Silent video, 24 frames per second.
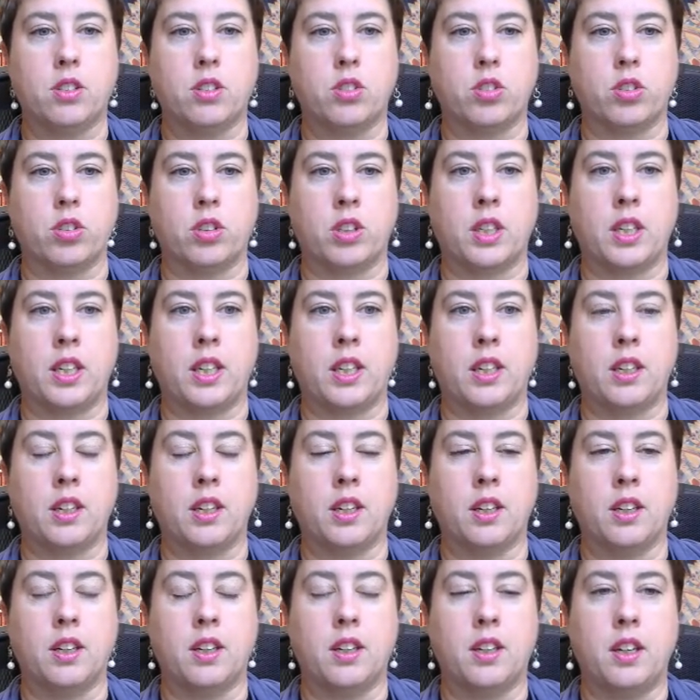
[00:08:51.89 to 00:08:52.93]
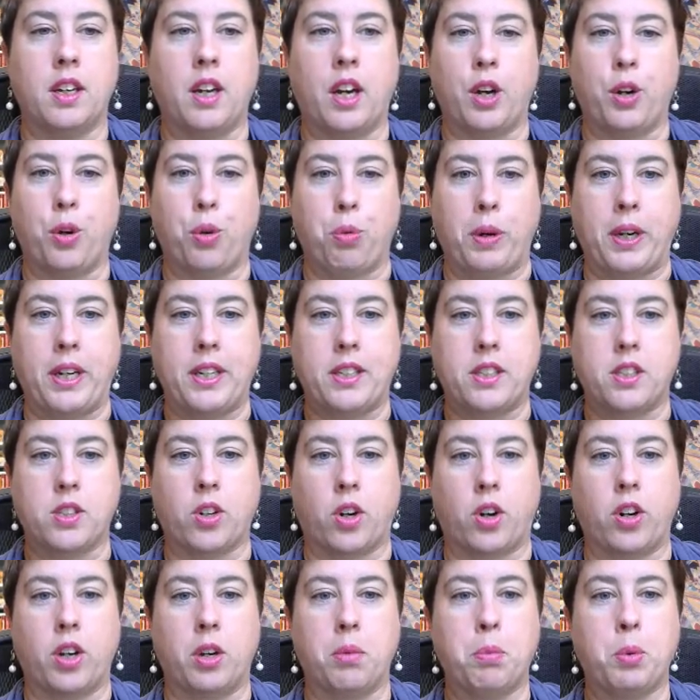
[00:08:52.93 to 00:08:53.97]
Certainly a great
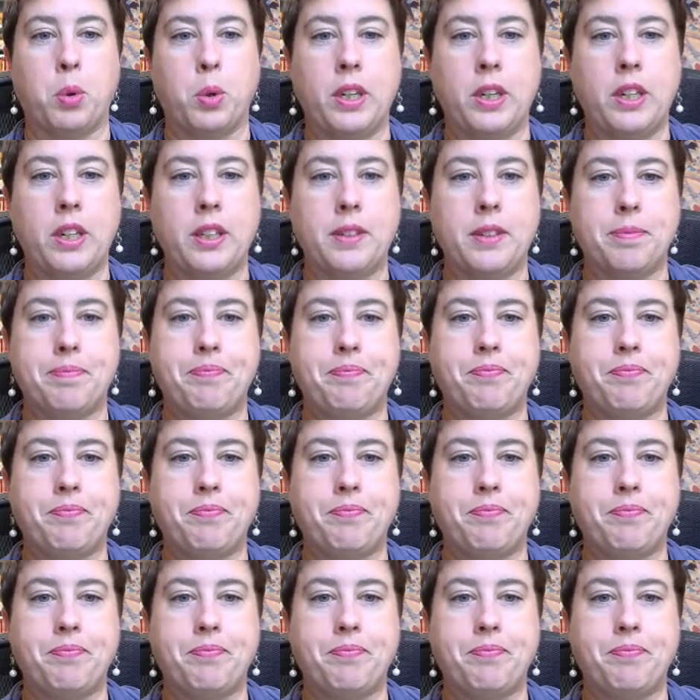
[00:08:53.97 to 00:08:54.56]
starting point.